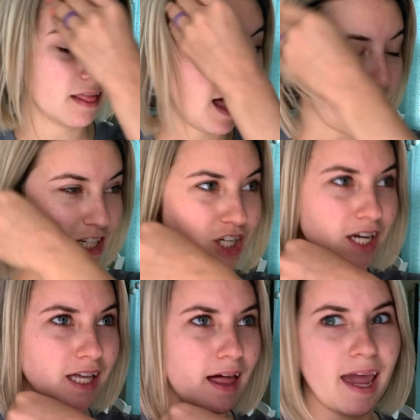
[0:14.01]

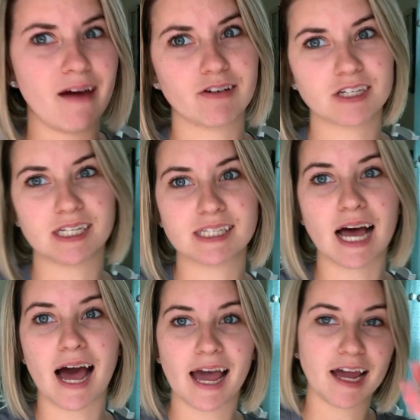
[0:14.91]
actually like ever since
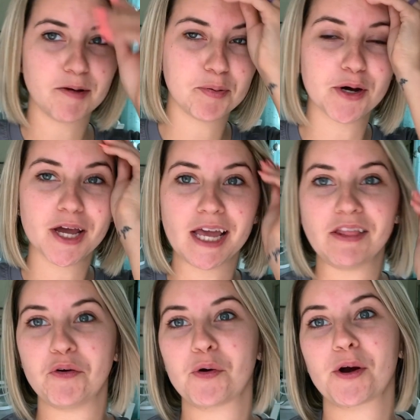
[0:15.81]
I put in
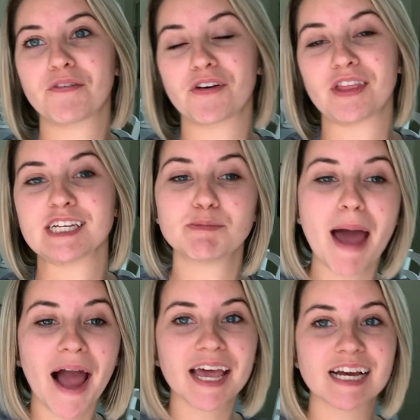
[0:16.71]
the order for this
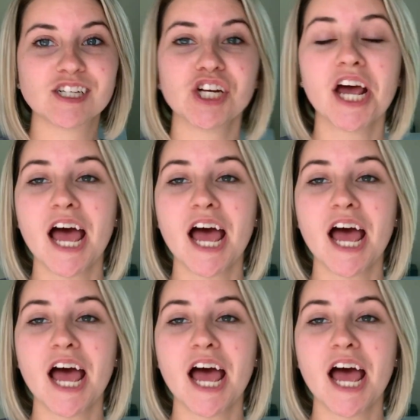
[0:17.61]
package.